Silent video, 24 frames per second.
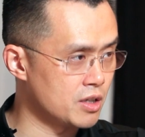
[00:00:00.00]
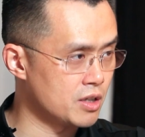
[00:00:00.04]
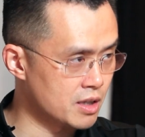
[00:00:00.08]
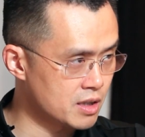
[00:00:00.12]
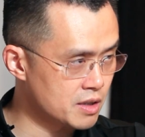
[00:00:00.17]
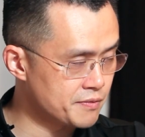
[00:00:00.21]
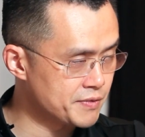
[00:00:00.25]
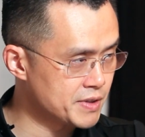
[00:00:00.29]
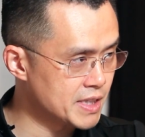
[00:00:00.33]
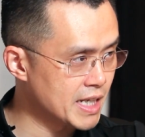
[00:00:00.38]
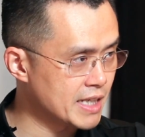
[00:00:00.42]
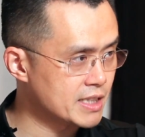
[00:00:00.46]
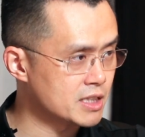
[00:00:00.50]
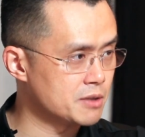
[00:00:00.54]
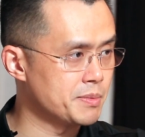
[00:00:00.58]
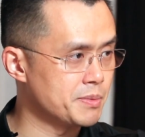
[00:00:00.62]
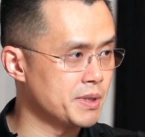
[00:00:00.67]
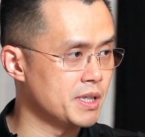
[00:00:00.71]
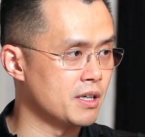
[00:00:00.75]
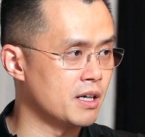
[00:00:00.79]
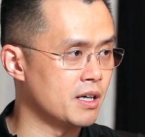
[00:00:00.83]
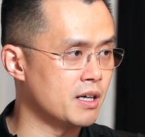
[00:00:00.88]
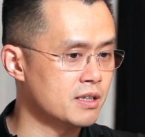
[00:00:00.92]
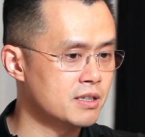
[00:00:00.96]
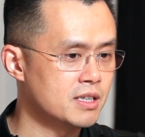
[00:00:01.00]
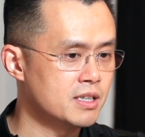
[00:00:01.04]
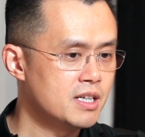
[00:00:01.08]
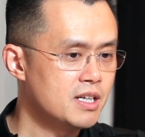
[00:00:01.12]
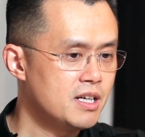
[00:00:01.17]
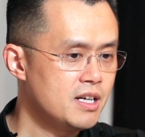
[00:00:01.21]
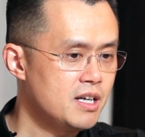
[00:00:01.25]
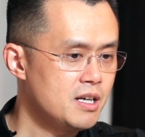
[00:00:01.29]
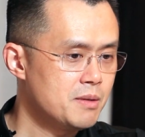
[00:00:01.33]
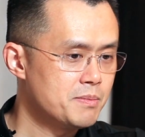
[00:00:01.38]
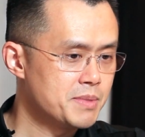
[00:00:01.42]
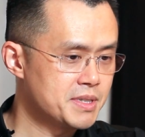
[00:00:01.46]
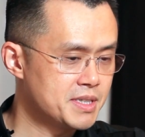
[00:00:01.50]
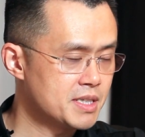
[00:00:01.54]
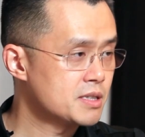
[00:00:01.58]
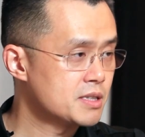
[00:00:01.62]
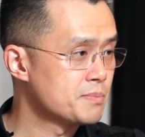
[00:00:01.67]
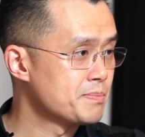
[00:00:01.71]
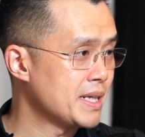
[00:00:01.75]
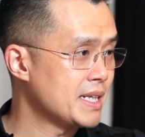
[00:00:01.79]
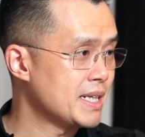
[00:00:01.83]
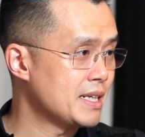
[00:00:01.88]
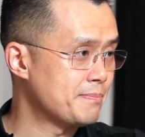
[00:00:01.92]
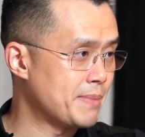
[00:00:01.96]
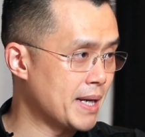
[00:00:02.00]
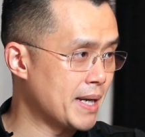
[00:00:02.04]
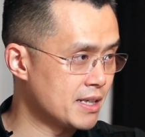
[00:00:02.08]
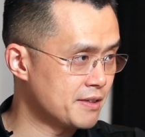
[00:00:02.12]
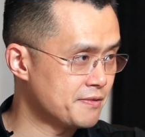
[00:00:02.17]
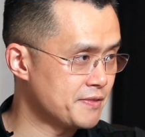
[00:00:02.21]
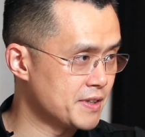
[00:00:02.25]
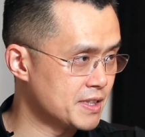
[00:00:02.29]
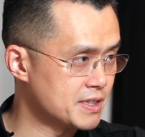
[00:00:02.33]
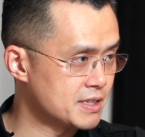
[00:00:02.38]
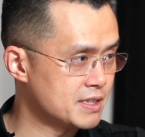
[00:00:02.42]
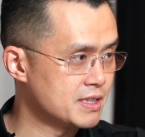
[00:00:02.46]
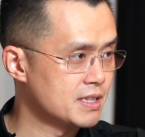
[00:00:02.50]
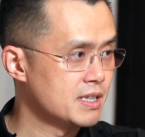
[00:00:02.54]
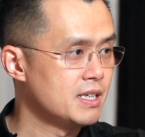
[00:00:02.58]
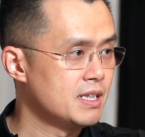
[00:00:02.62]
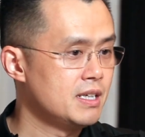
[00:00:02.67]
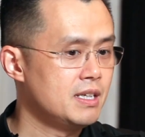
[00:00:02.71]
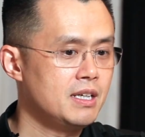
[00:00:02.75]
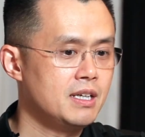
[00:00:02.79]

a lot of negative PR, but there's many benefits.